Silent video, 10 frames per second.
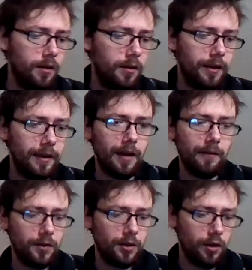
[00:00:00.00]
The
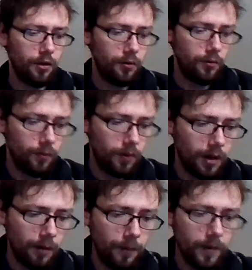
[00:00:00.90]
other two,
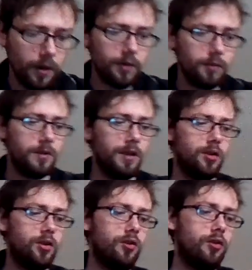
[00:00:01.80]
I'm not
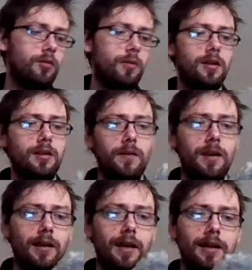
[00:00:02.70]
100% sure because I
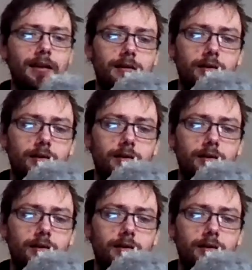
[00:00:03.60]
think they